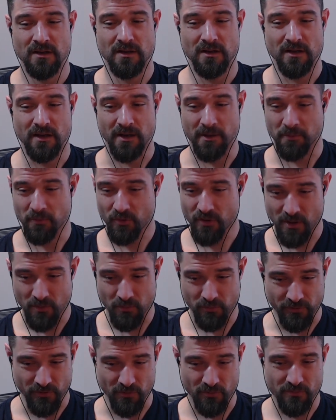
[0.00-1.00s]
and I'm okay
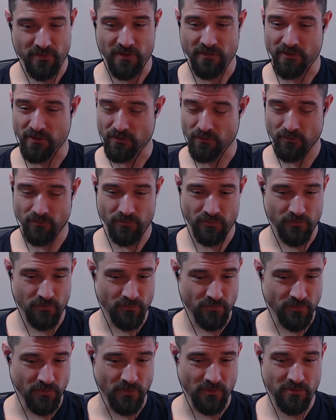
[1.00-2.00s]
with those. I think
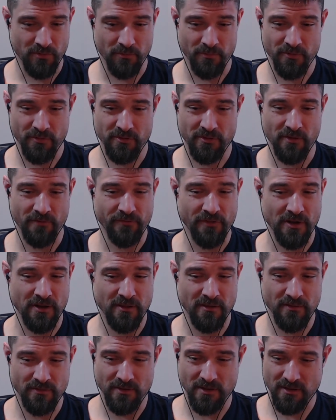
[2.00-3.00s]
they're some of the stuff
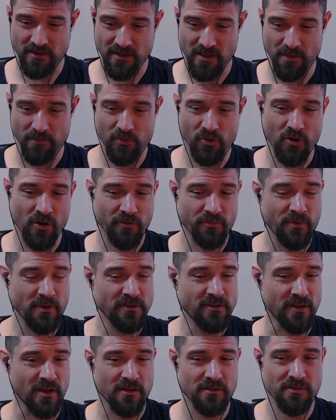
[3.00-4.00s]
that came across my
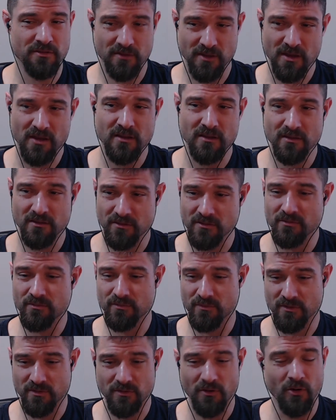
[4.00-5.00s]
desk. Yeah, it's
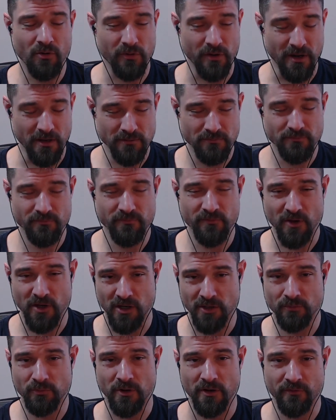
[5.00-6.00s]
all right,
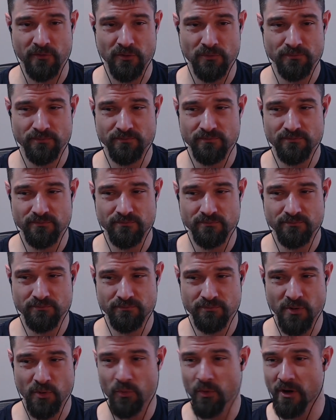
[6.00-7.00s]
fine, whatever.
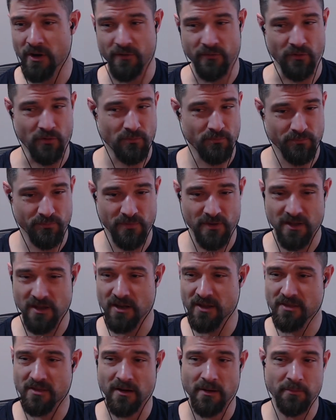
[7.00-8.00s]
But whatever. Like,
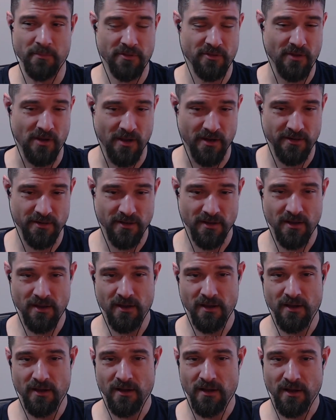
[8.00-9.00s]
I set them aside.
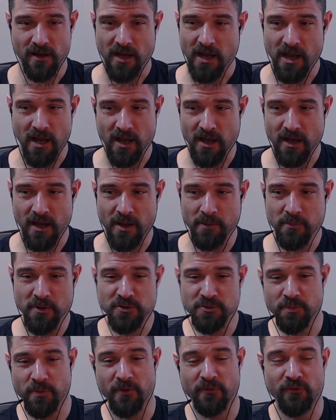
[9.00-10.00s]
I
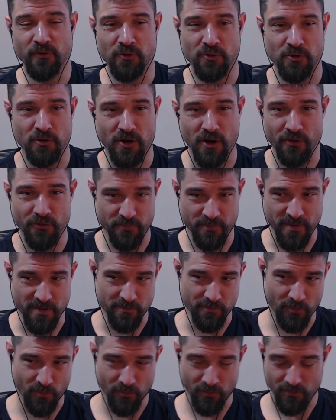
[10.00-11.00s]
much prefer other
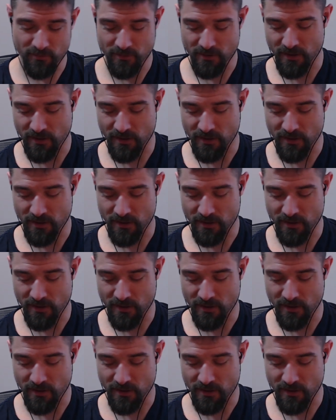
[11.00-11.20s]
people.